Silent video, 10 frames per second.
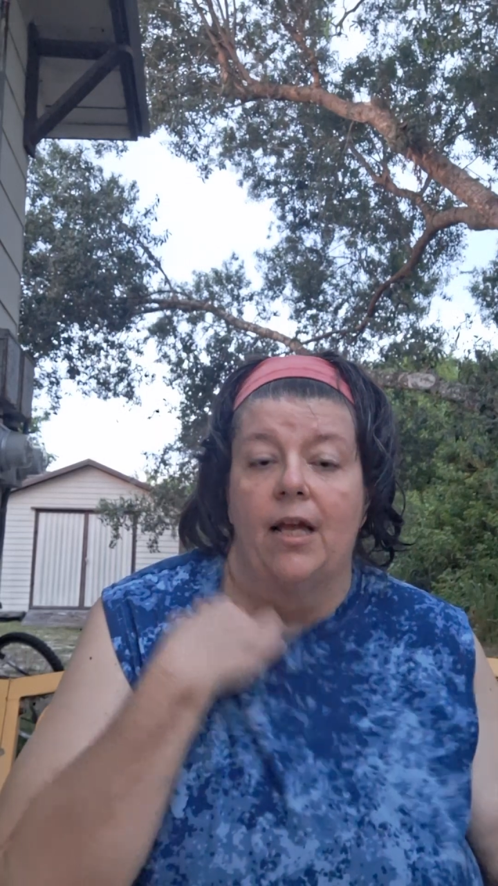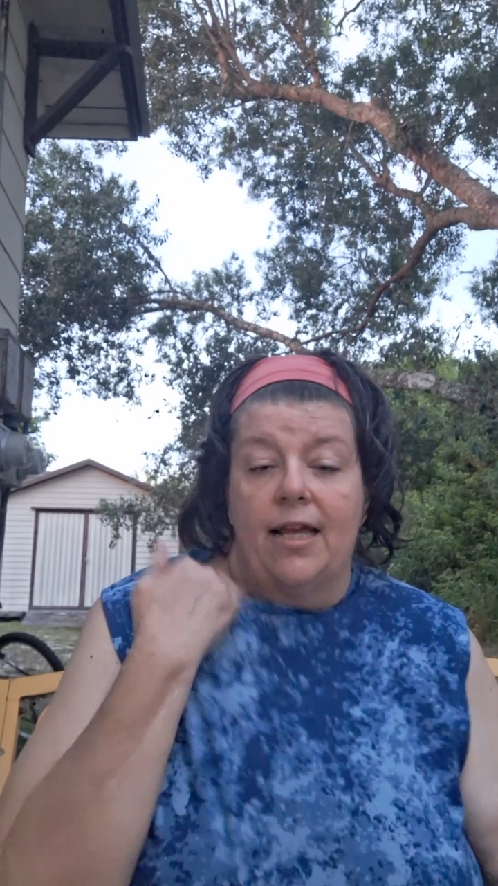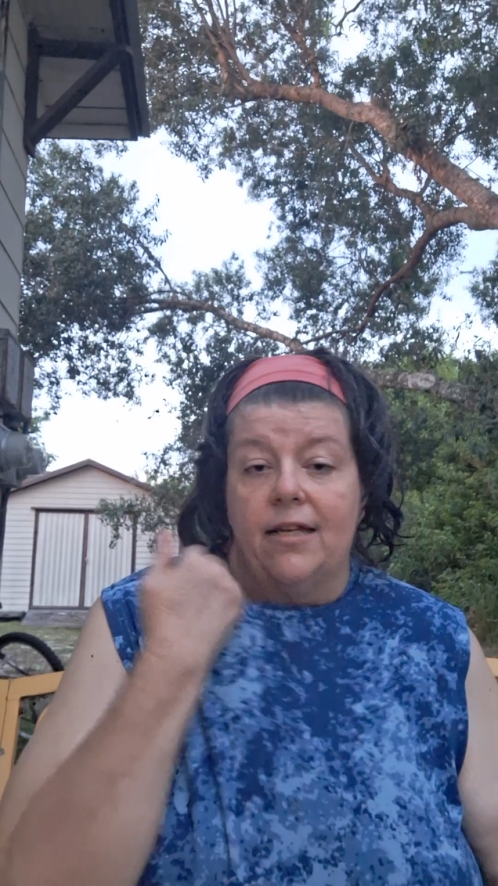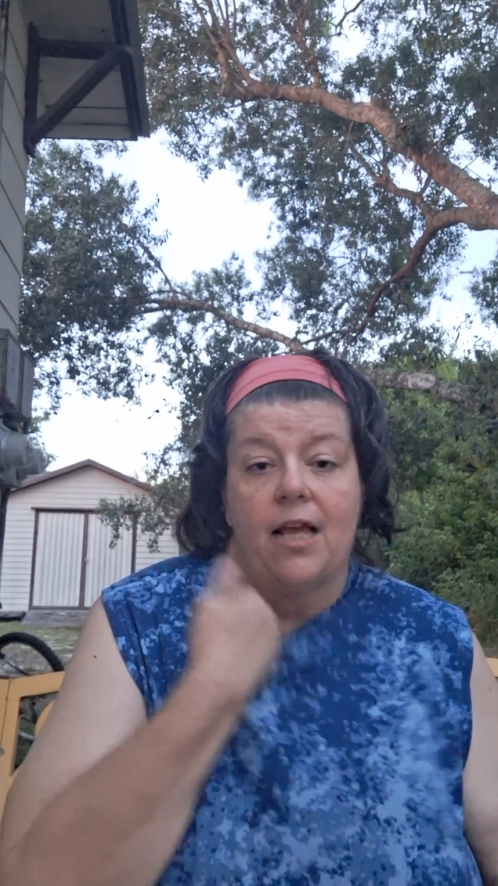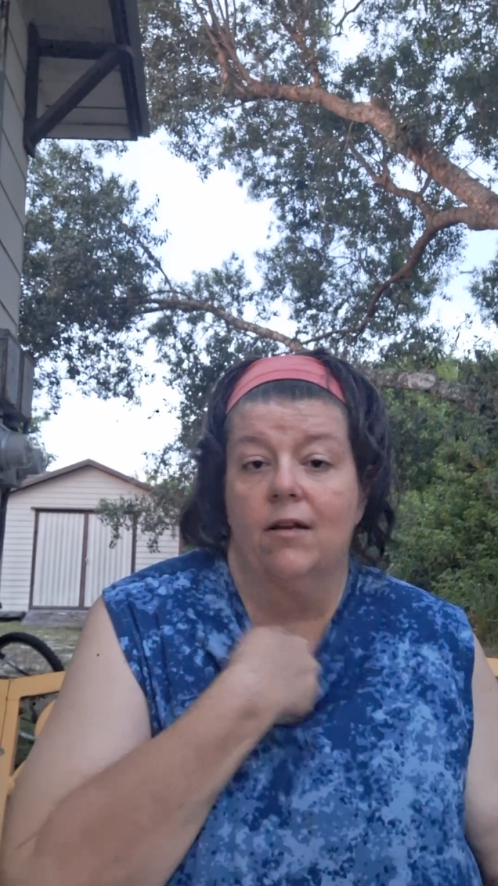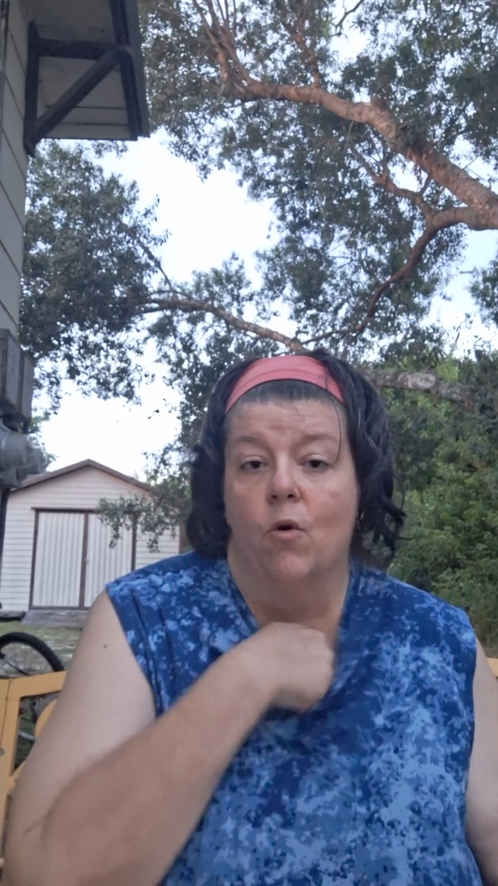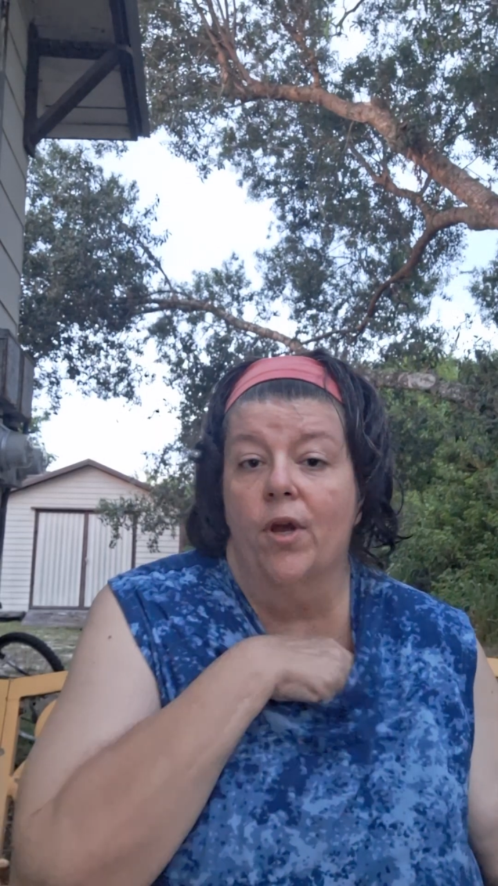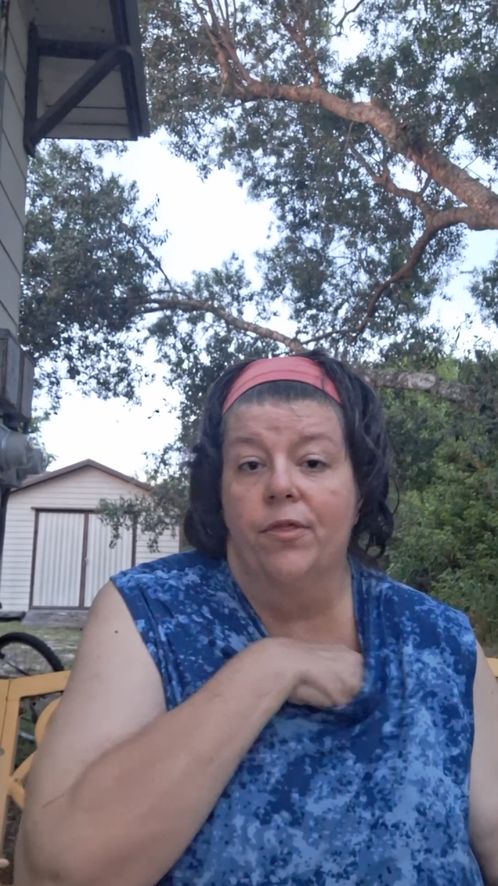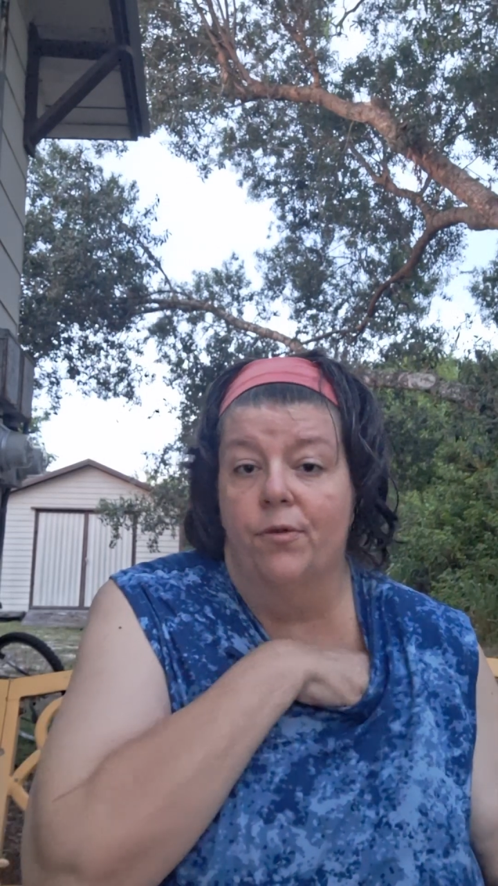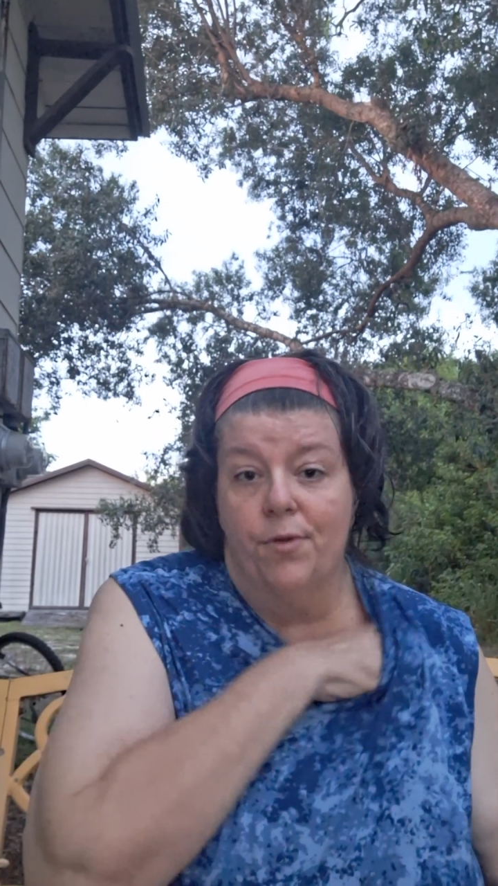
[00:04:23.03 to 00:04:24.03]
and
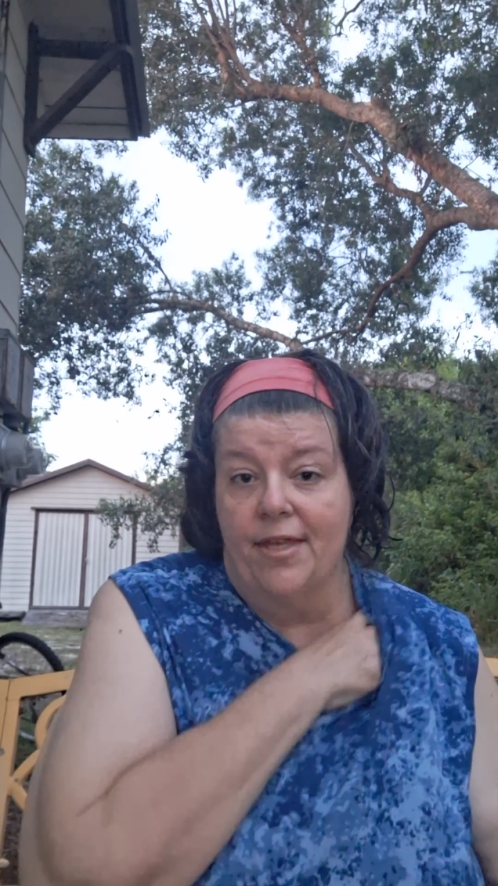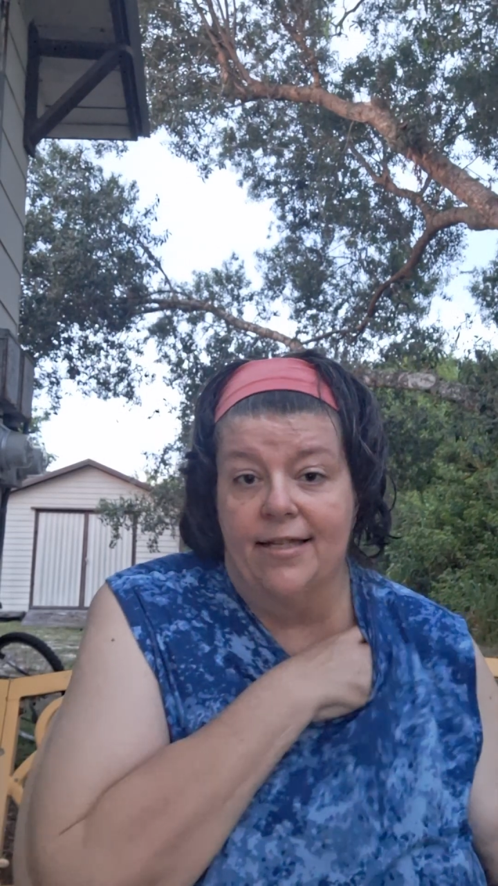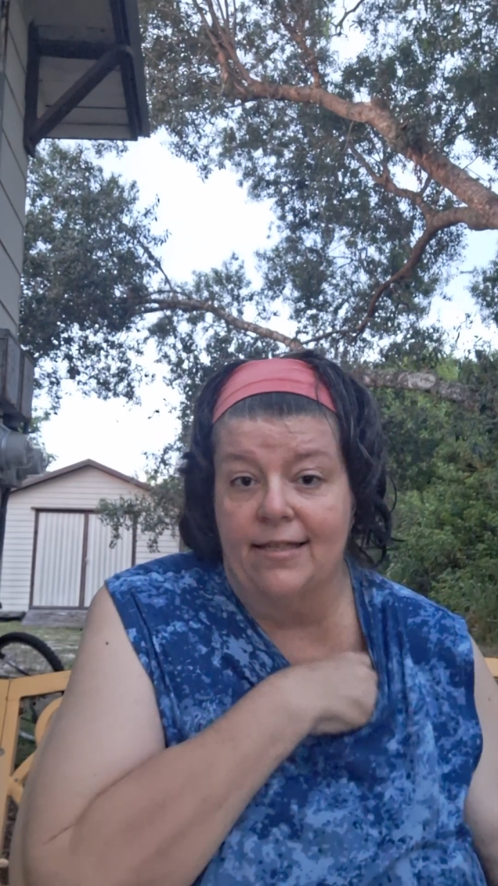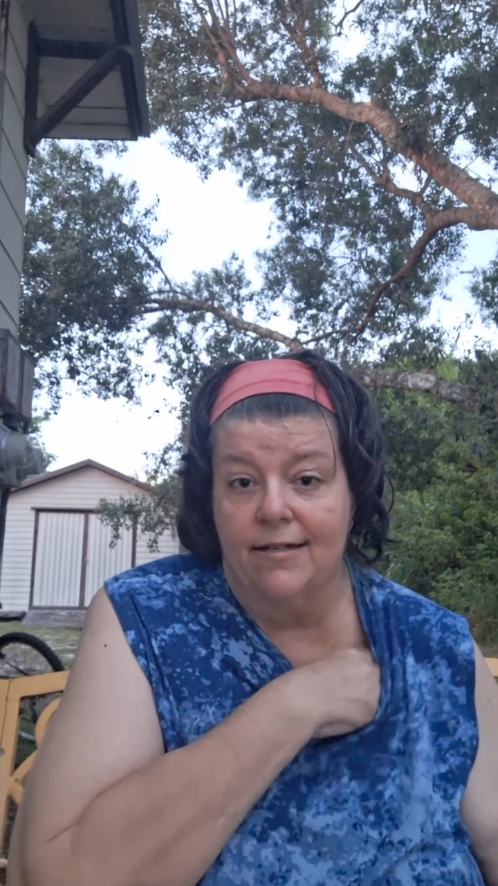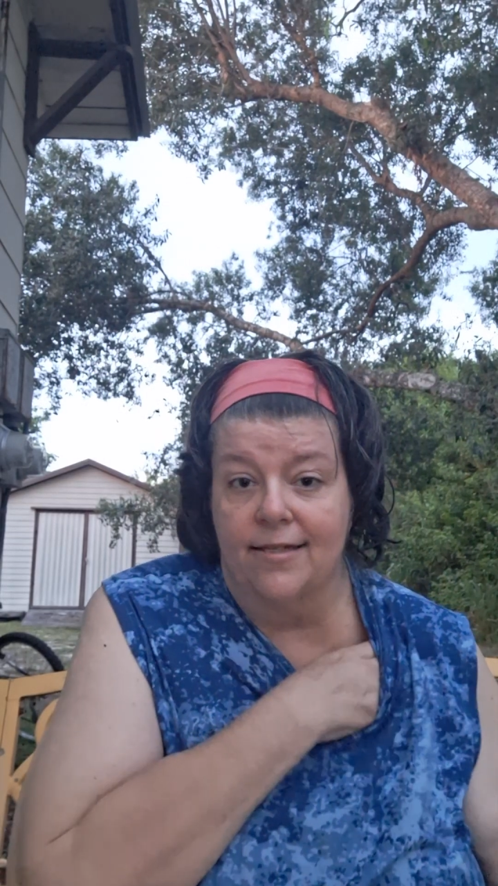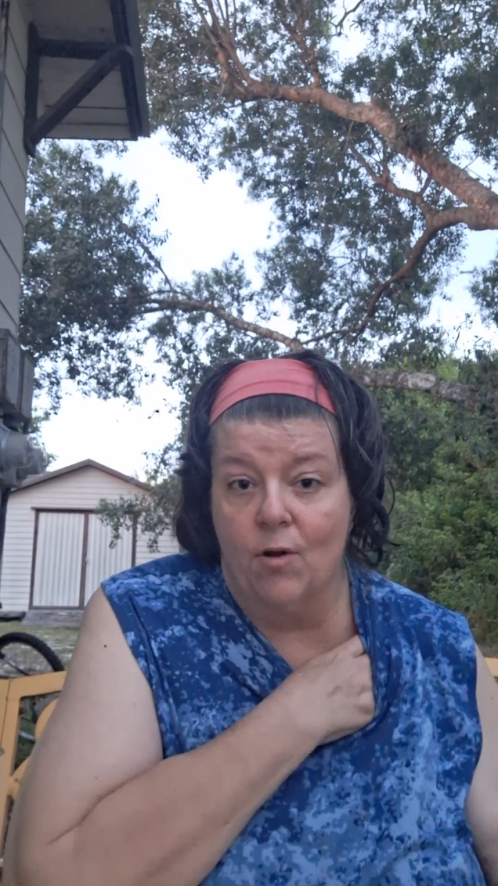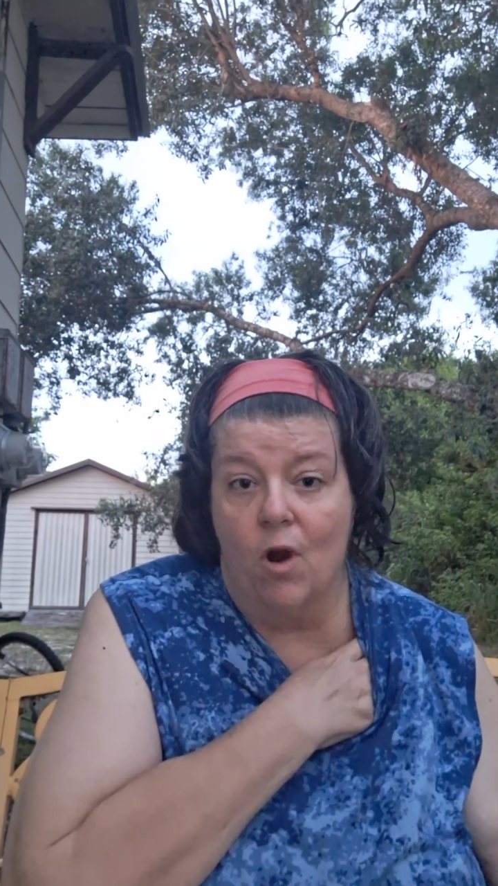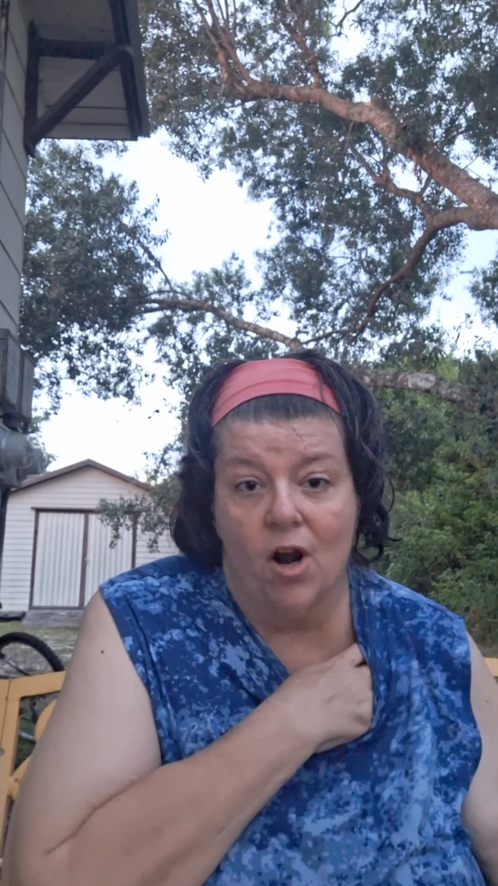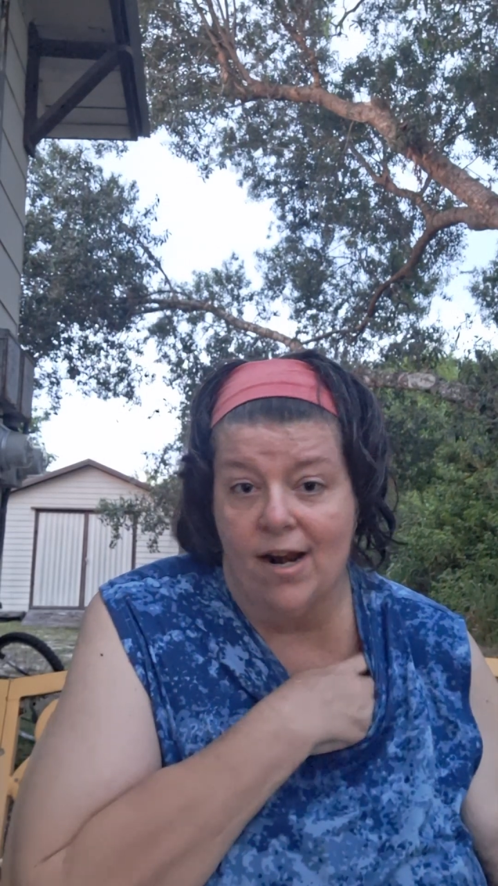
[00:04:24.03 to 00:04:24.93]
going through this, and it's so hard,